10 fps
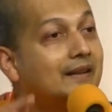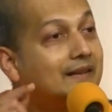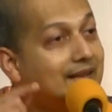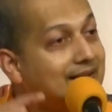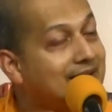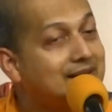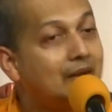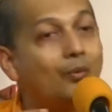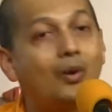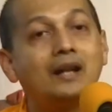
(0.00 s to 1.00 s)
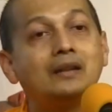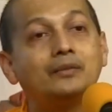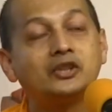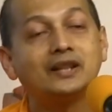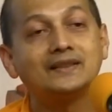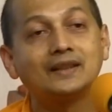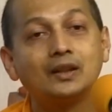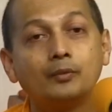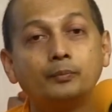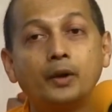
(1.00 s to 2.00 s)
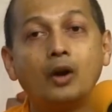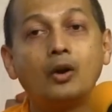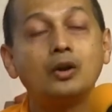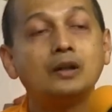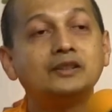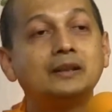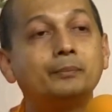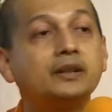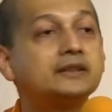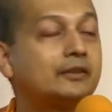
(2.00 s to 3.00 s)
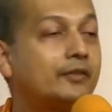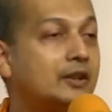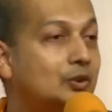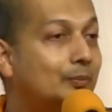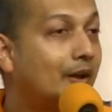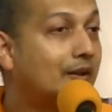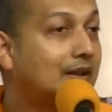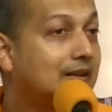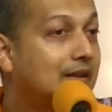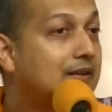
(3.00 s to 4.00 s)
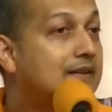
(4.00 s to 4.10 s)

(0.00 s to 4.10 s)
this is the one which is born with the birth of a new body.